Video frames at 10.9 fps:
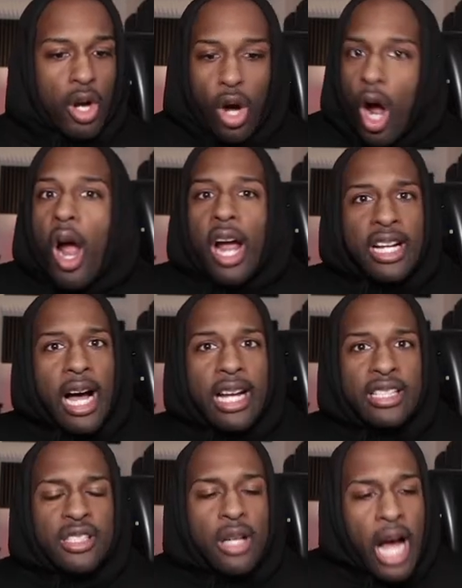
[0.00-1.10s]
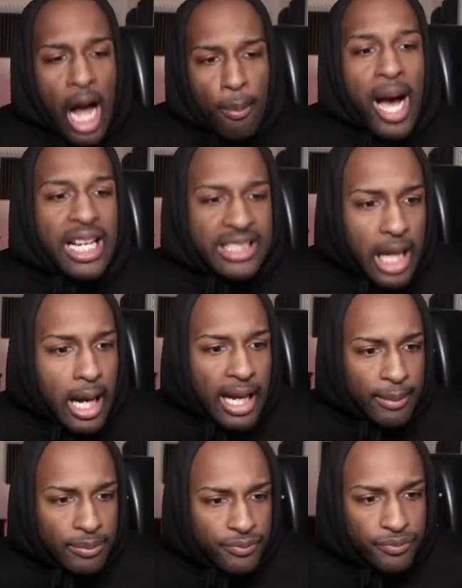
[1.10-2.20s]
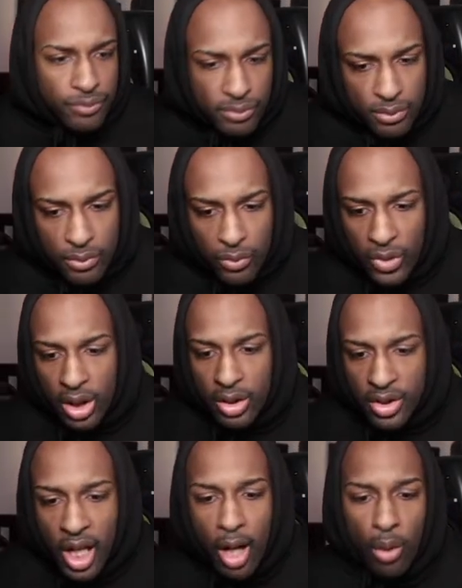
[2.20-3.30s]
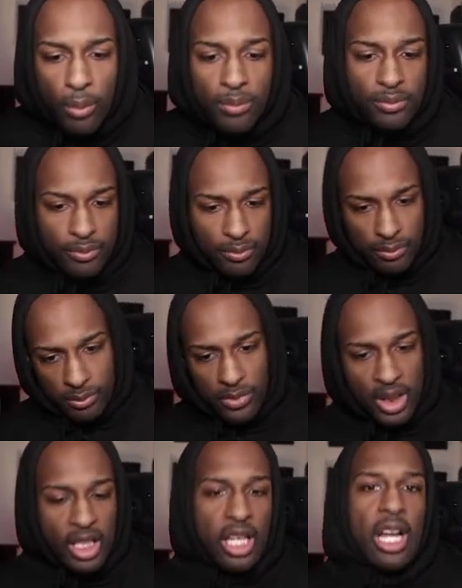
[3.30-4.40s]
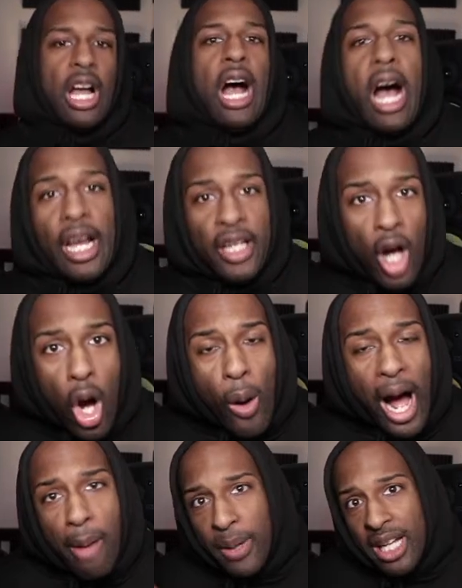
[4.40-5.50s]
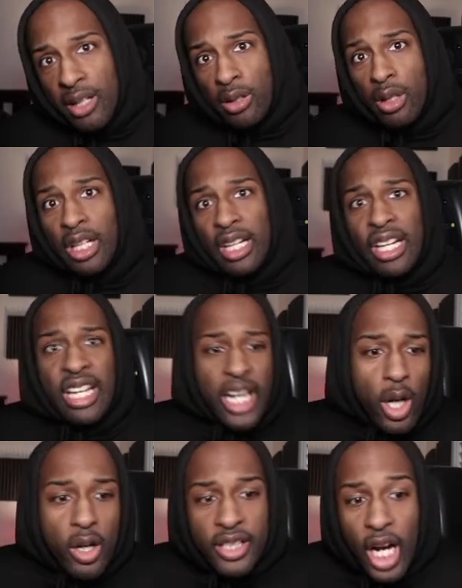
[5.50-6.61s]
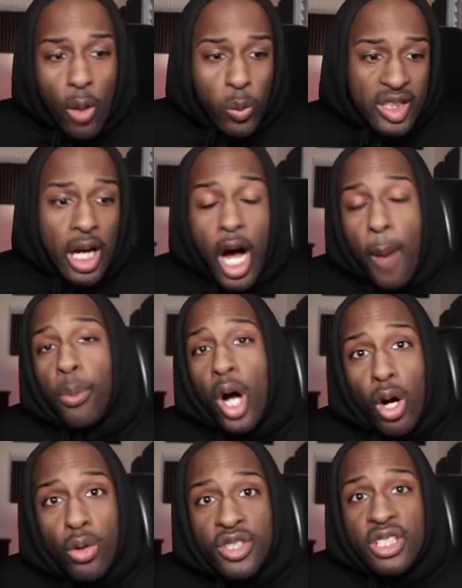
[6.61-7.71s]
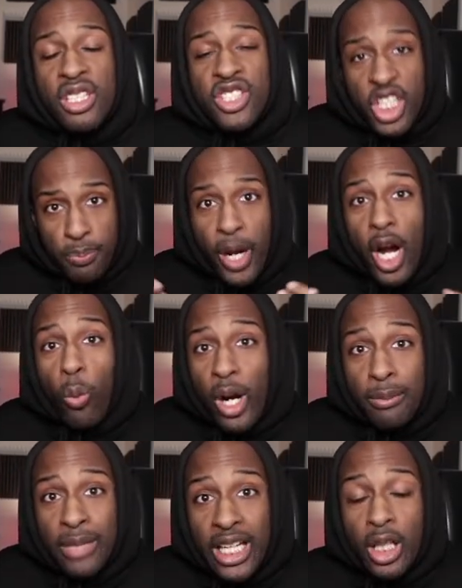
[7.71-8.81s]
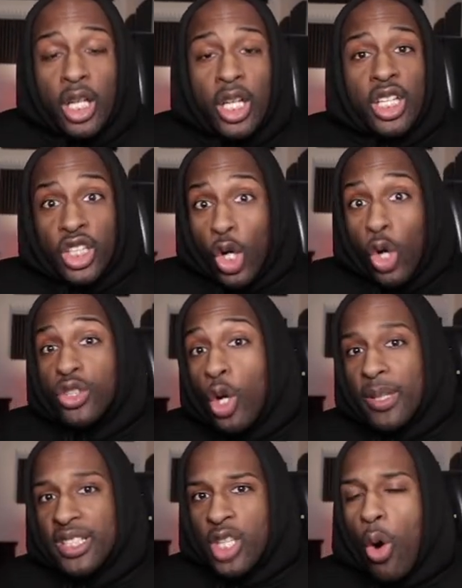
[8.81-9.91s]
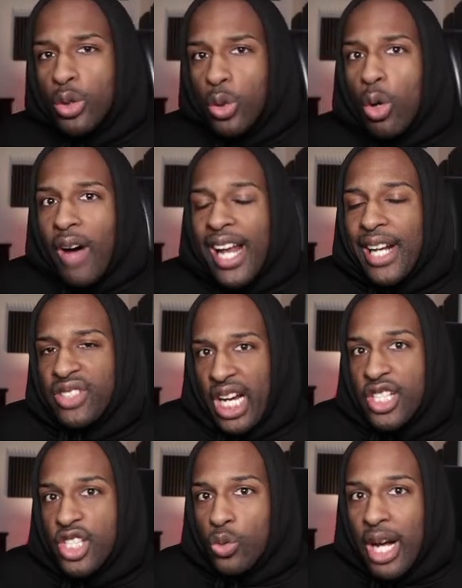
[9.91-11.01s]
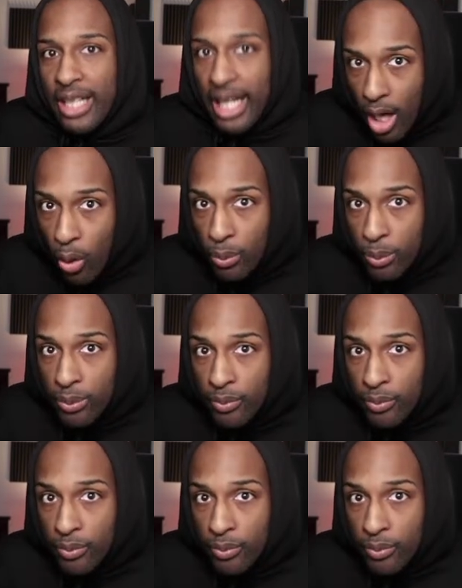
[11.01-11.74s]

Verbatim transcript: All right, guys. I'm out of time. So, I know I've been here and there with the uploads. Just bear with me. YouTube is going through a lot of changes right now